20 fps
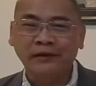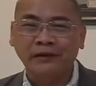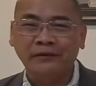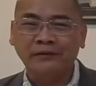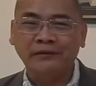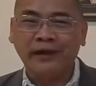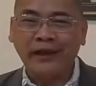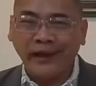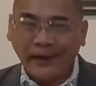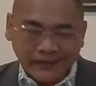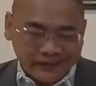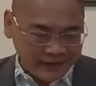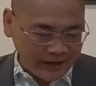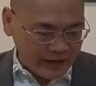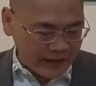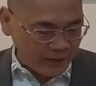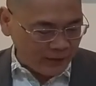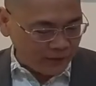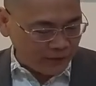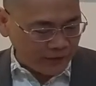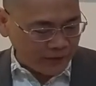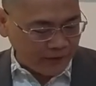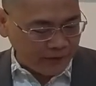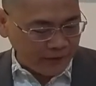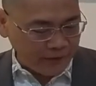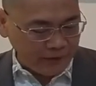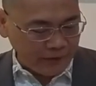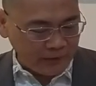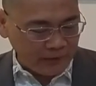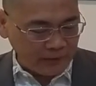The
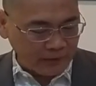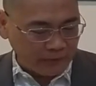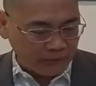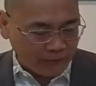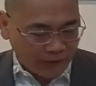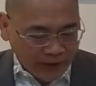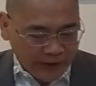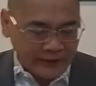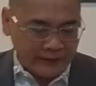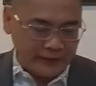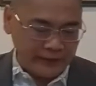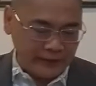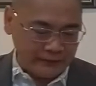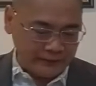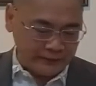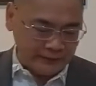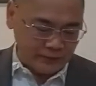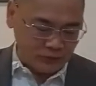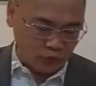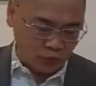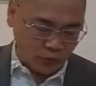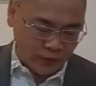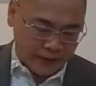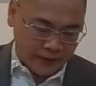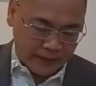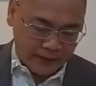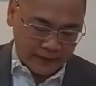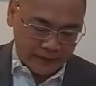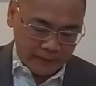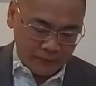NIV write it this
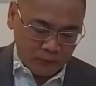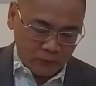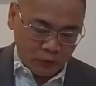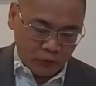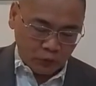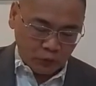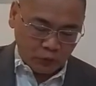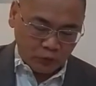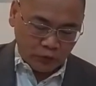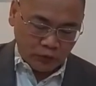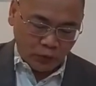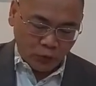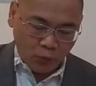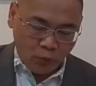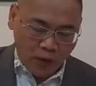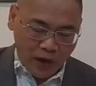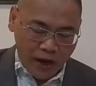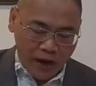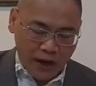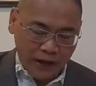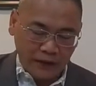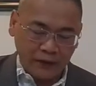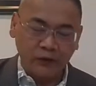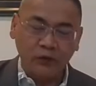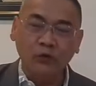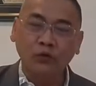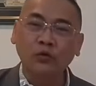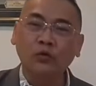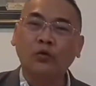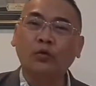way: to the
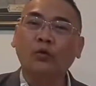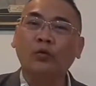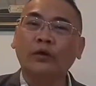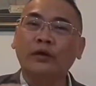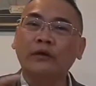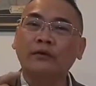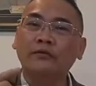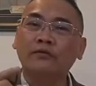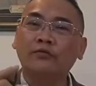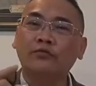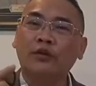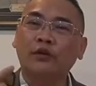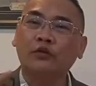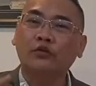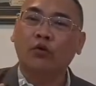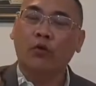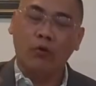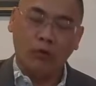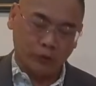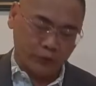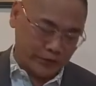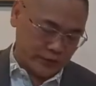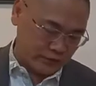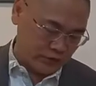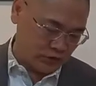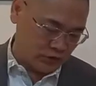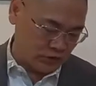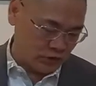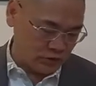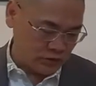one who is
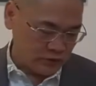victorious.